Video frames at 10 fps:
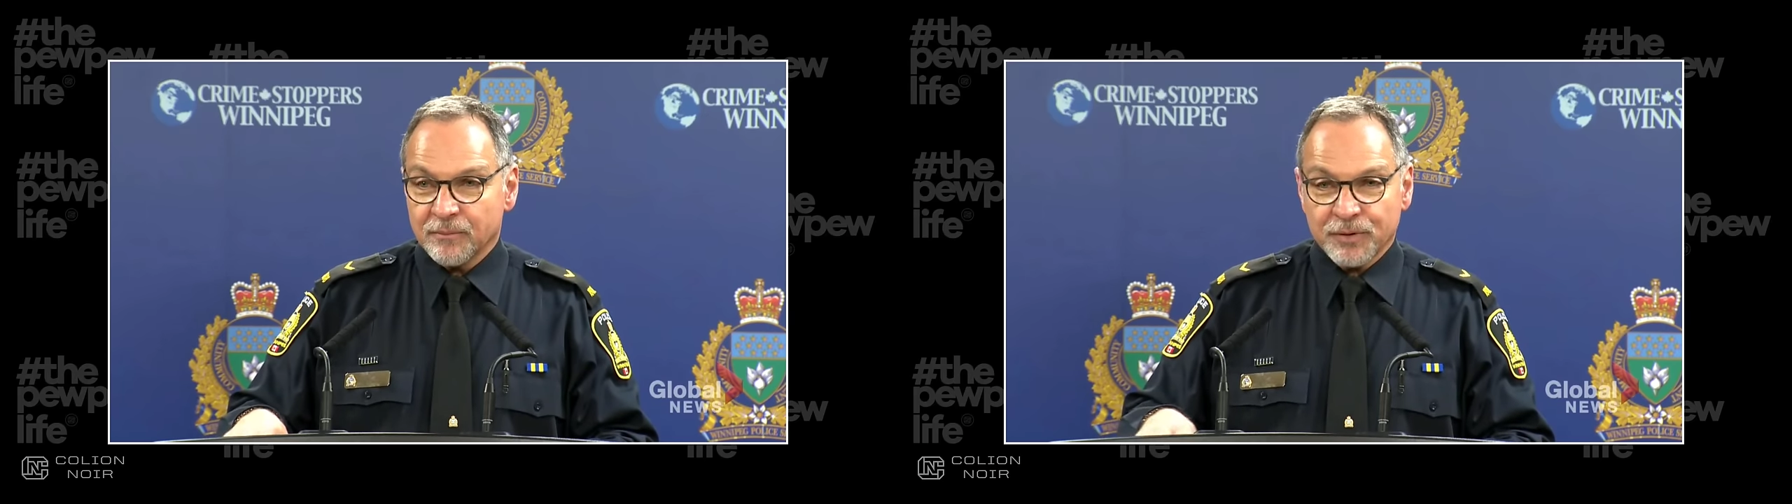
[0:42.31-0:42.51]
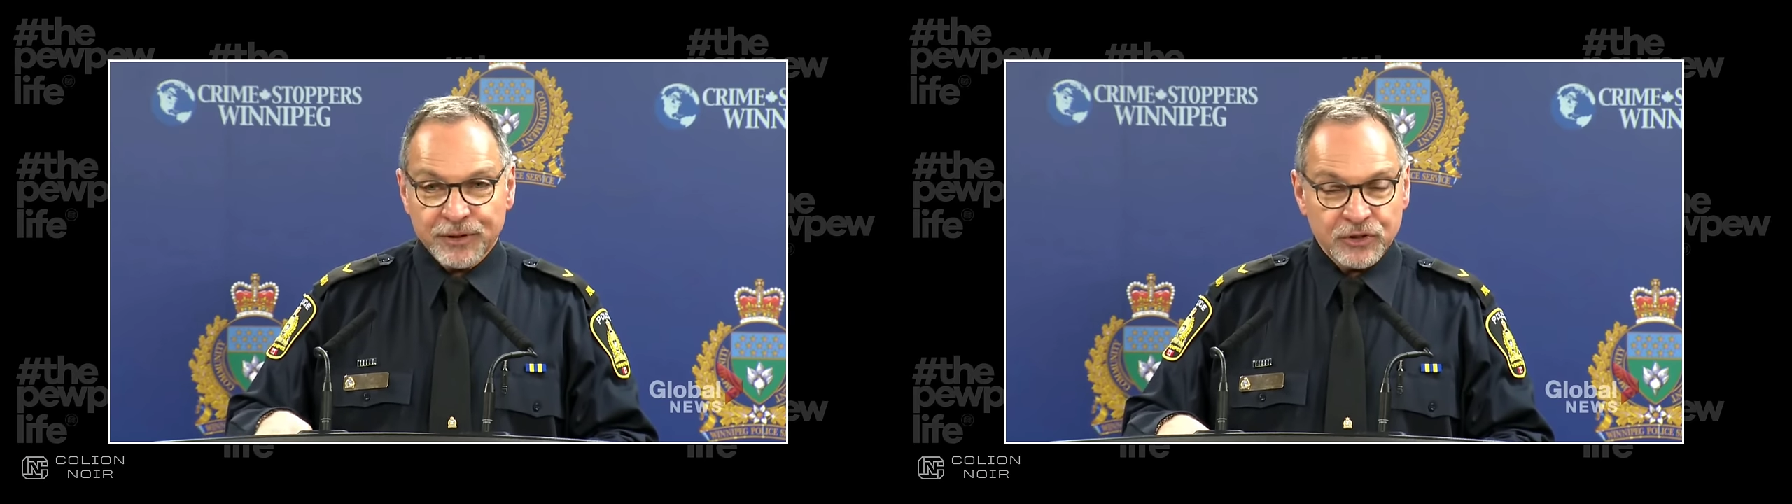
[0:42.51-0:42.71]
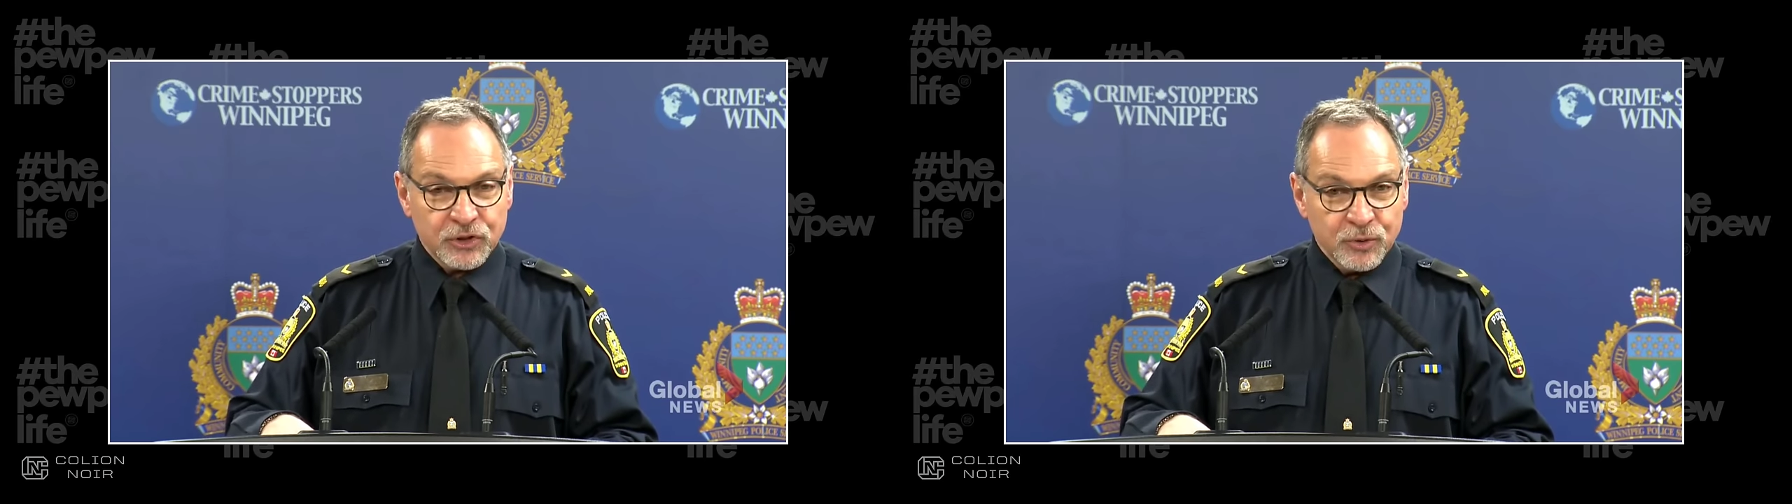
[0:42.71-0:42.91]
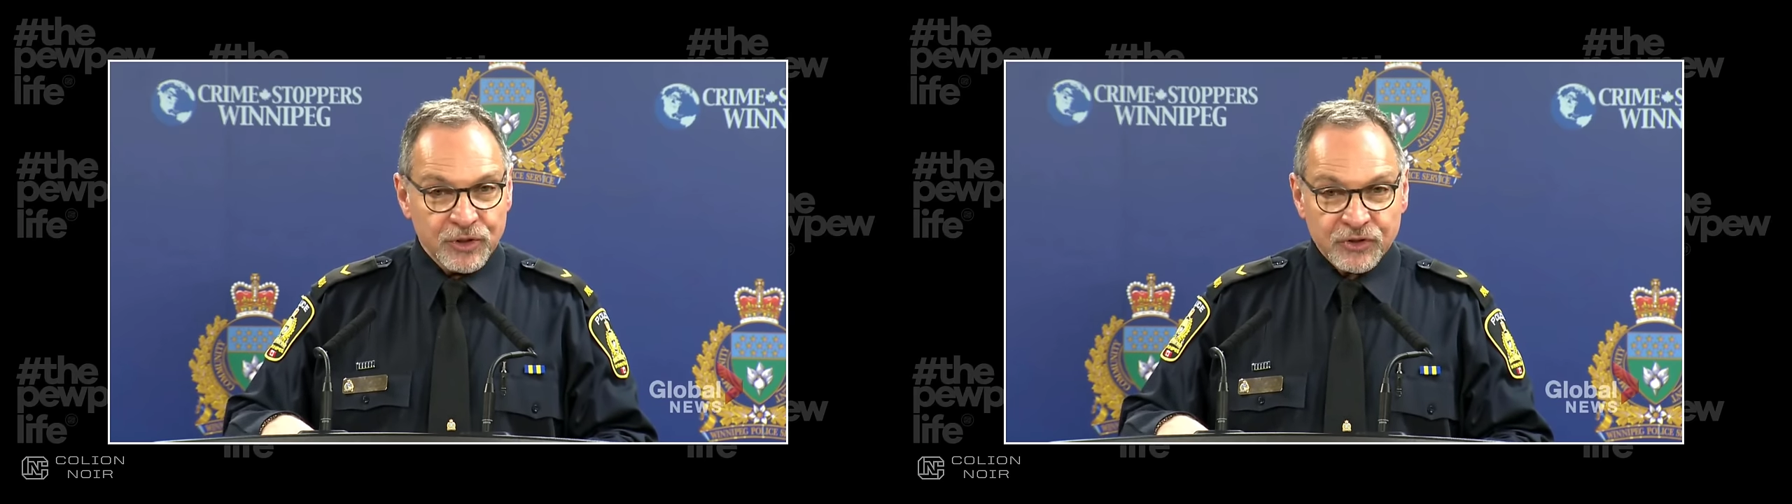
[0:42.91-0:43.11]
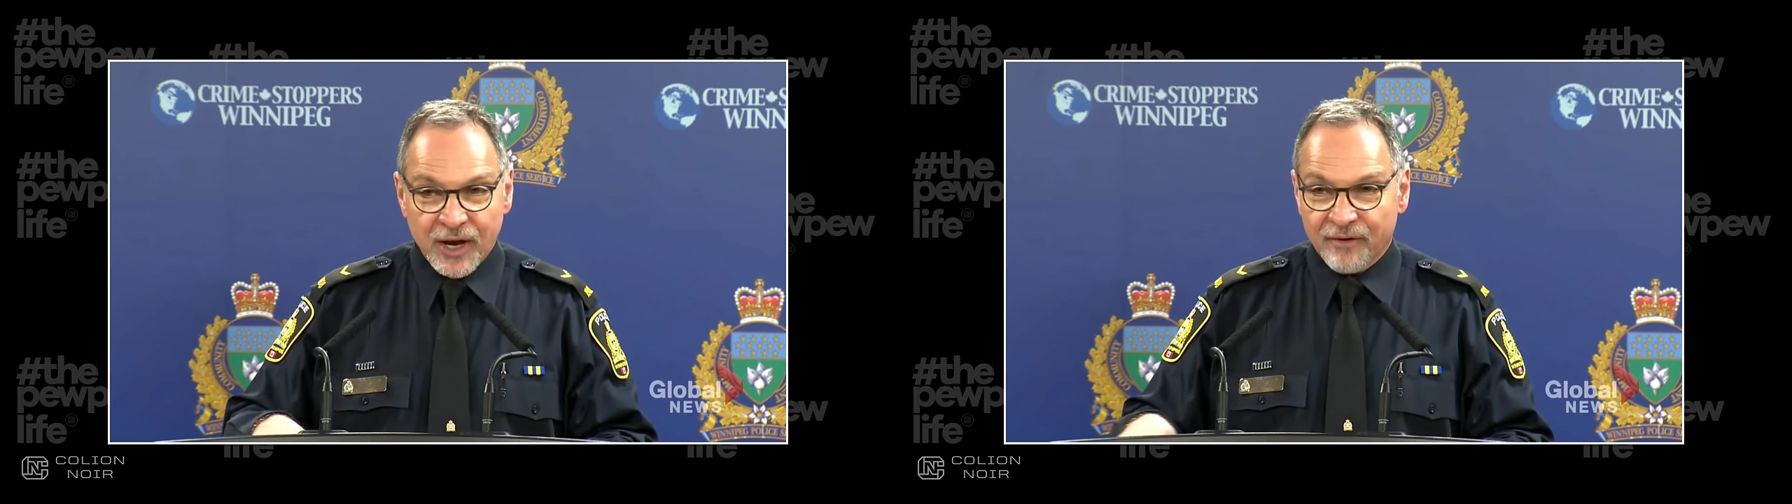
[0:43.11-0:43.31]
and police do
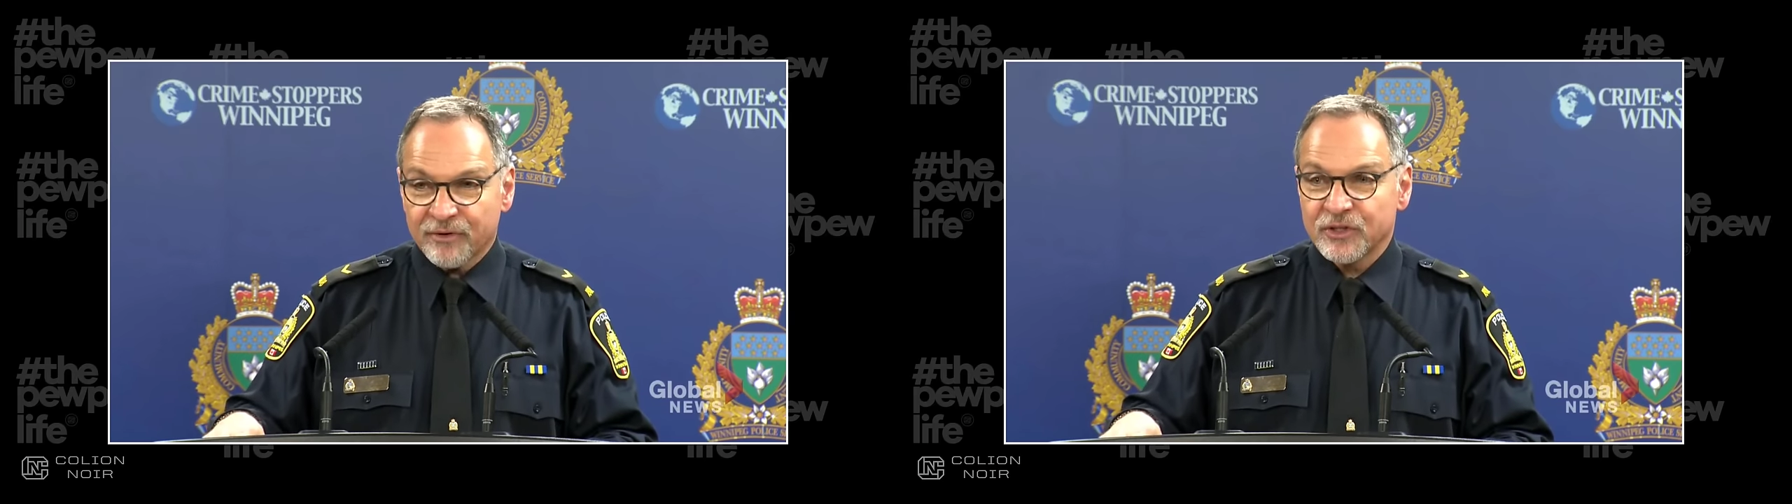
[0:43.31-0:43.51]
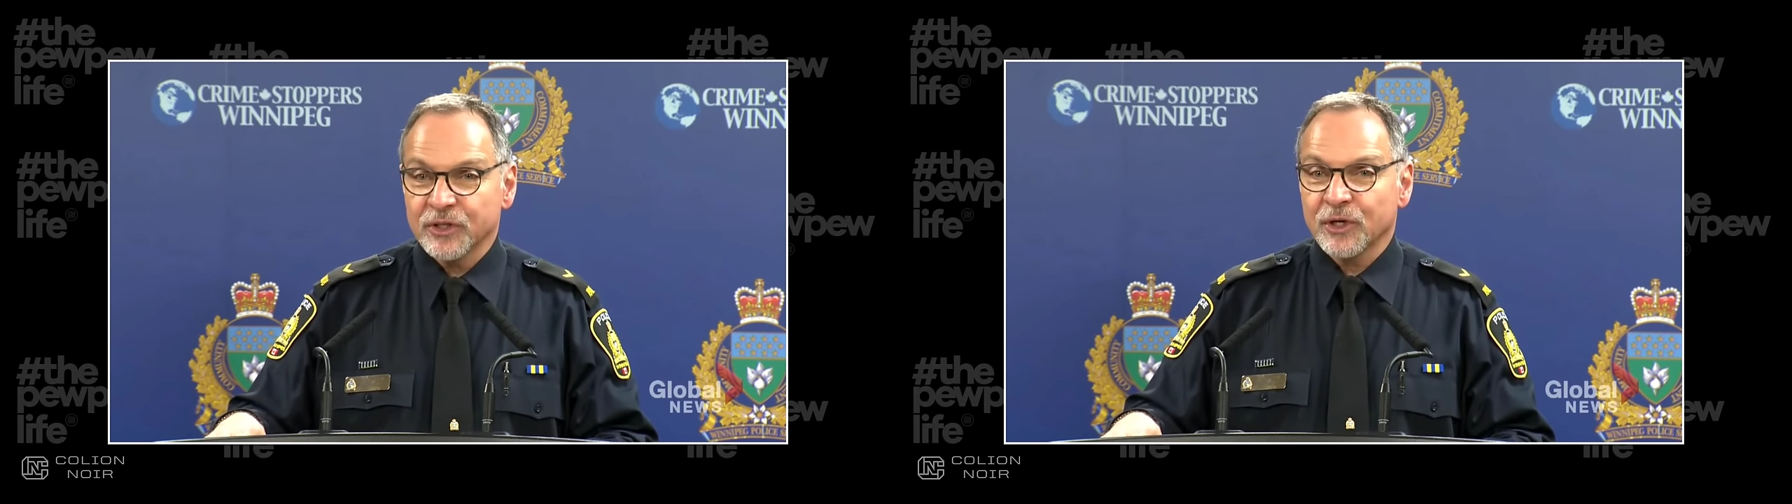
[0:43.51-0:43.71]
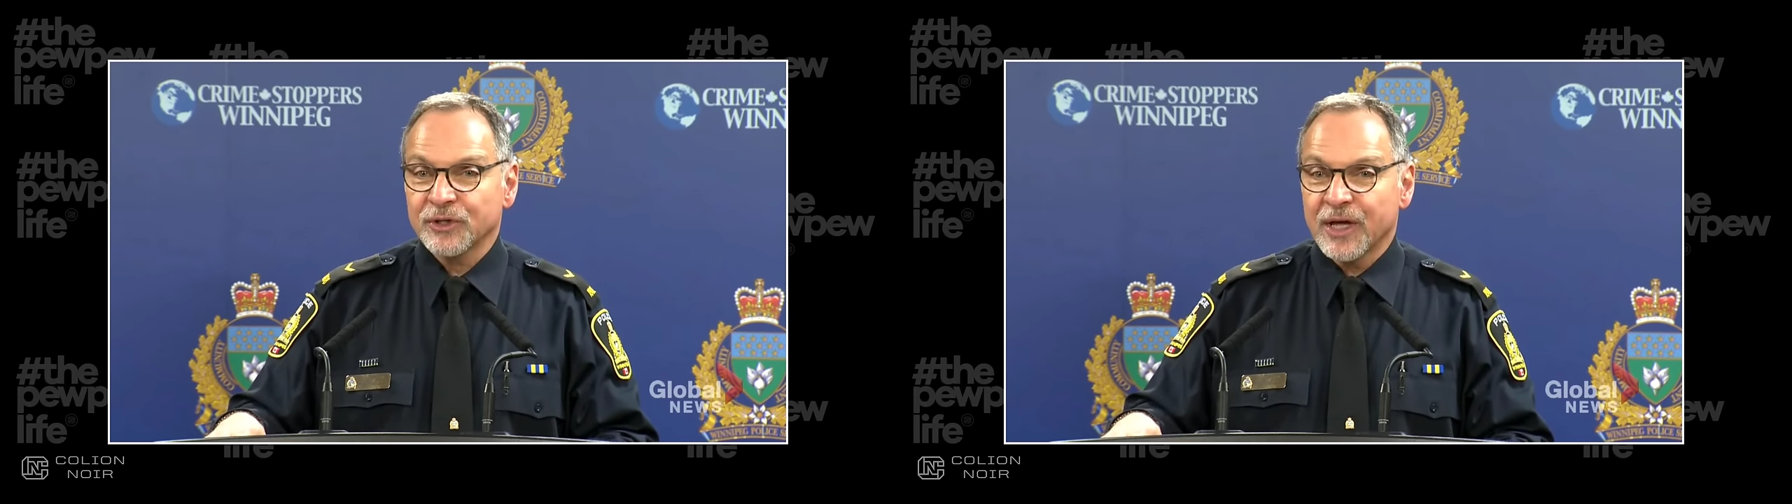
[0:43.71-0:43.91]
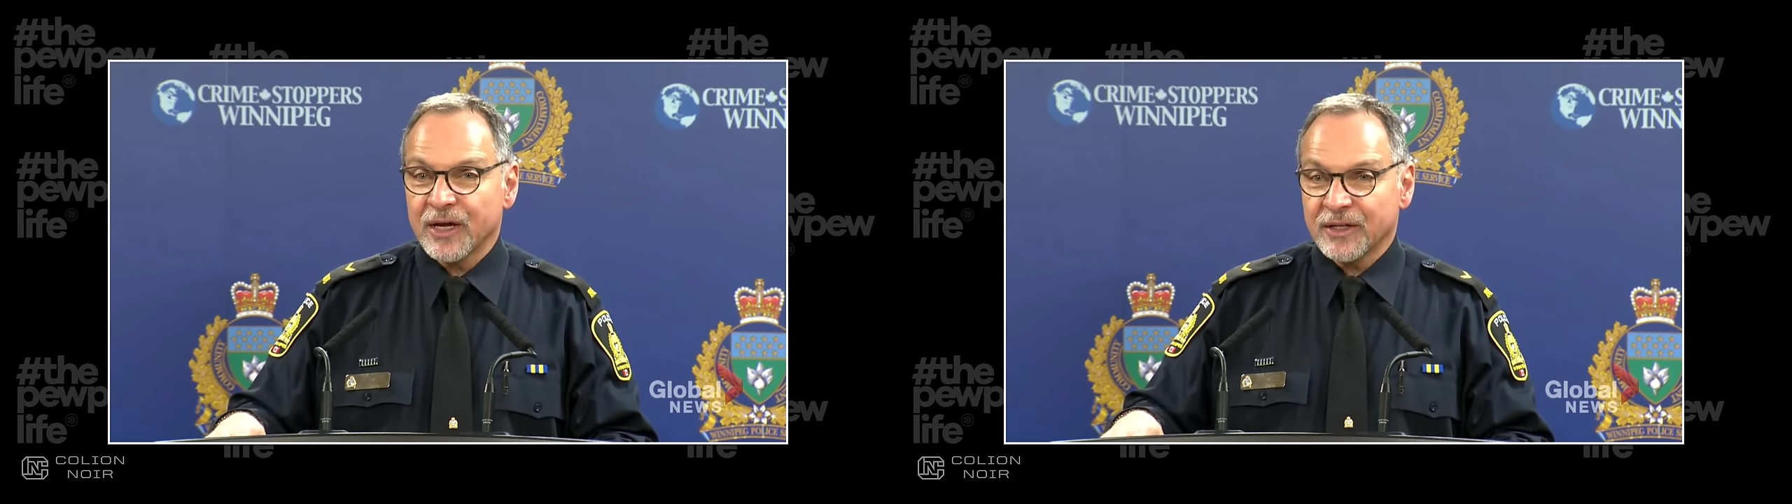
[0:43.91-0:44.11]
this every single day,